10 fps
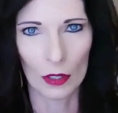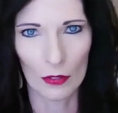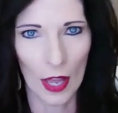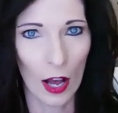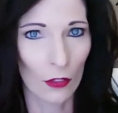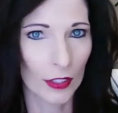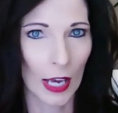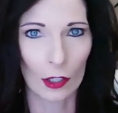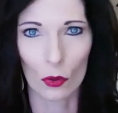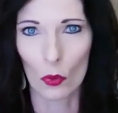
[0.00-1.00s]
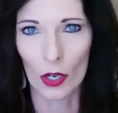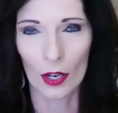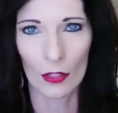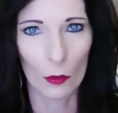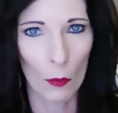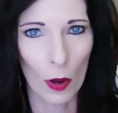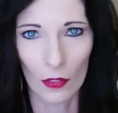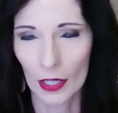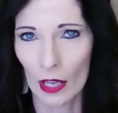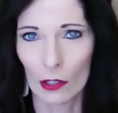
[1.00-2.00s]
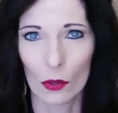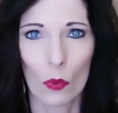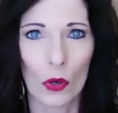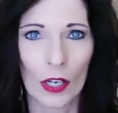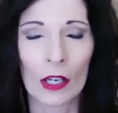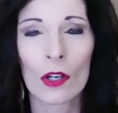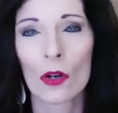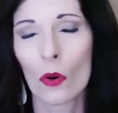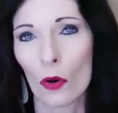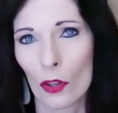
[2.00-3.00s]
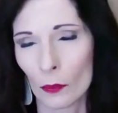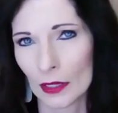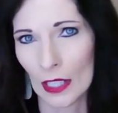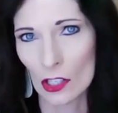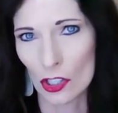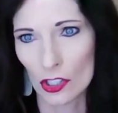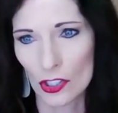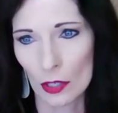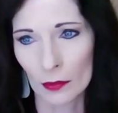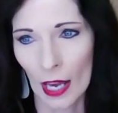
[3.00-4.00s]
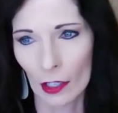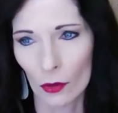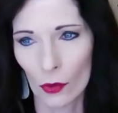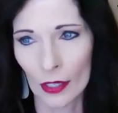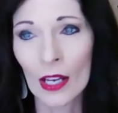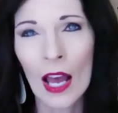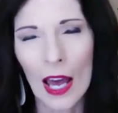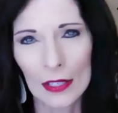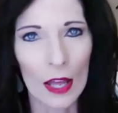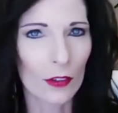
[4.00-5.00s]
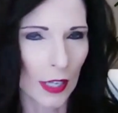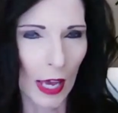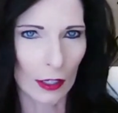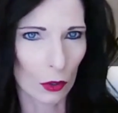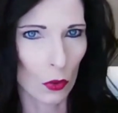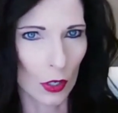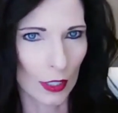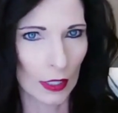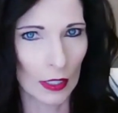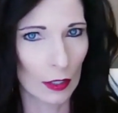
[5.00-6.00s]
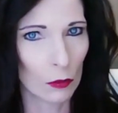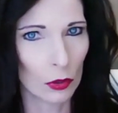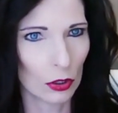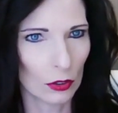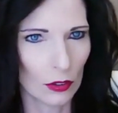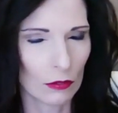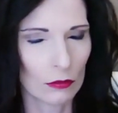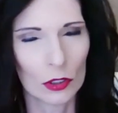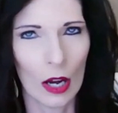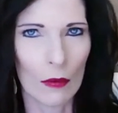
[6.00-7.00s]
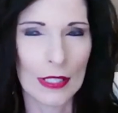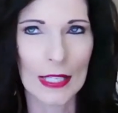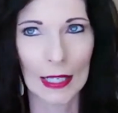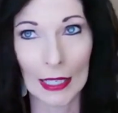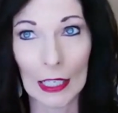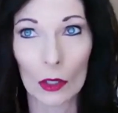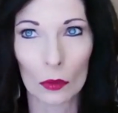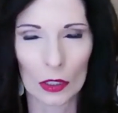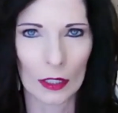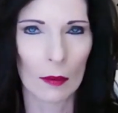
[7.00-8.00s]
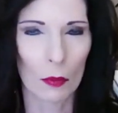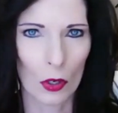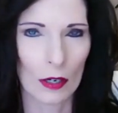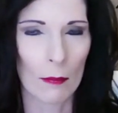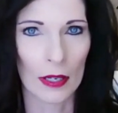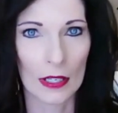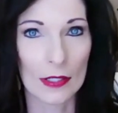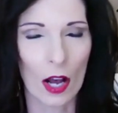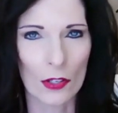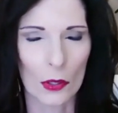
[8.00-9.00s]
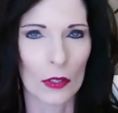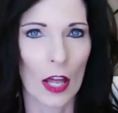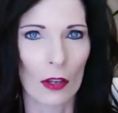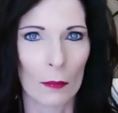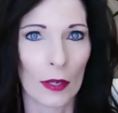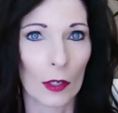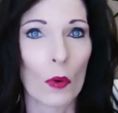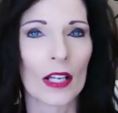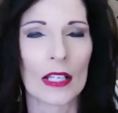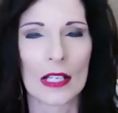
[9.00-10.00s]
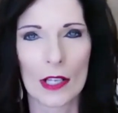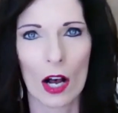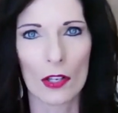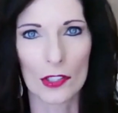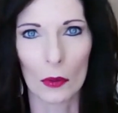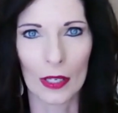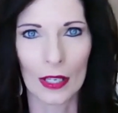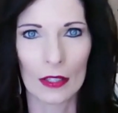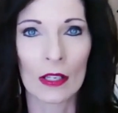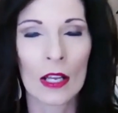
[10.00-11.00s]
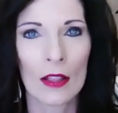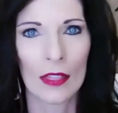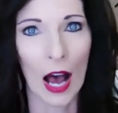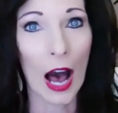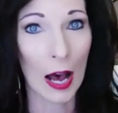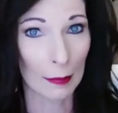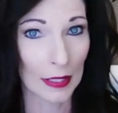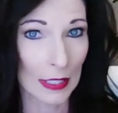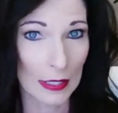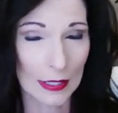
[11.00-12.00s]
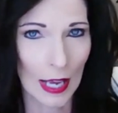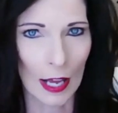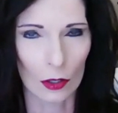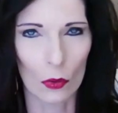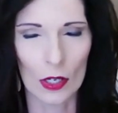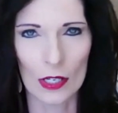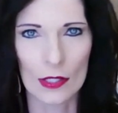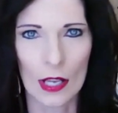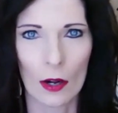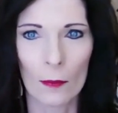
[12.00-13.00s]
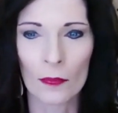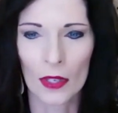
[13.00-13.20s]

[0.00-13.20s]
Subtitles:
the health category, the wealth category, or the relationship category. Another category I wouldn't say equally important, but it's also another big one, is also in the hobbies category. So